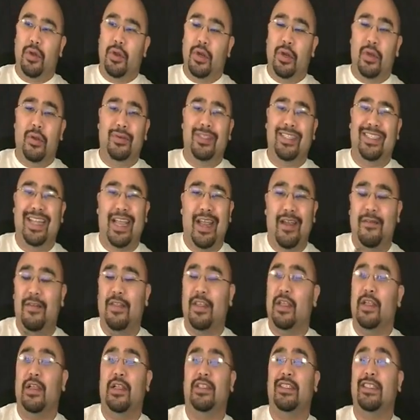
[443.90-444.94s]
just
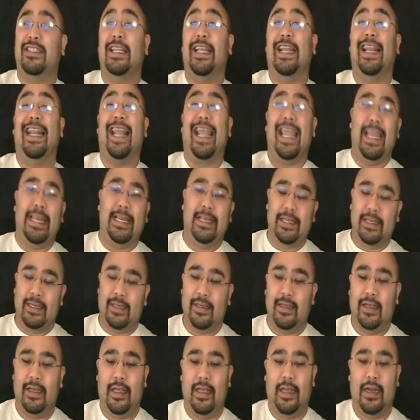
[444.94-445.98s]
everything. It's just late,
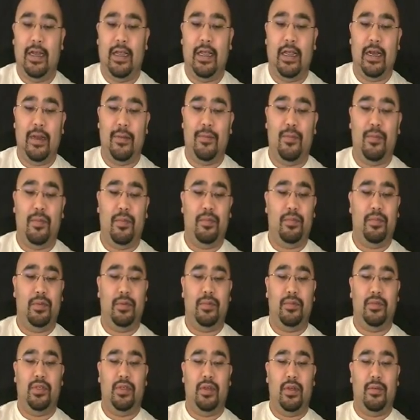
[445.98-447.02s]
and I
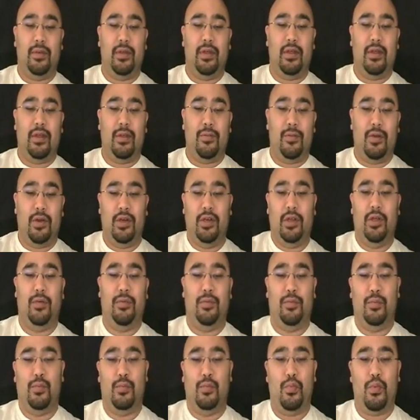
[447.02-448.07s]
want to know
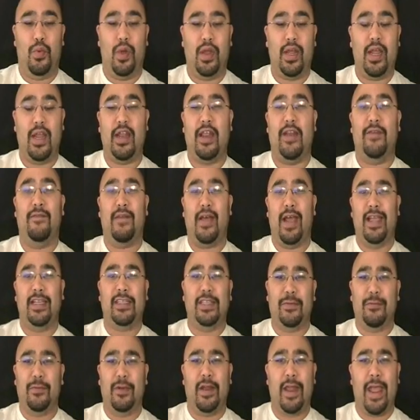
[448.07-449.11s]
what kind of
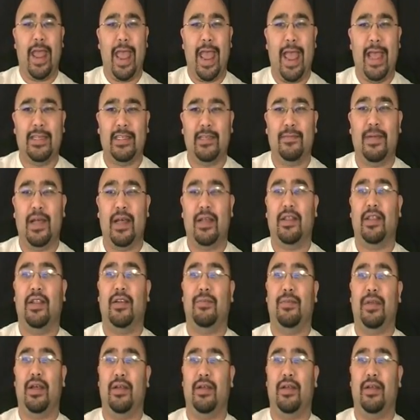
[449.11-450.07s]
advice anyone has about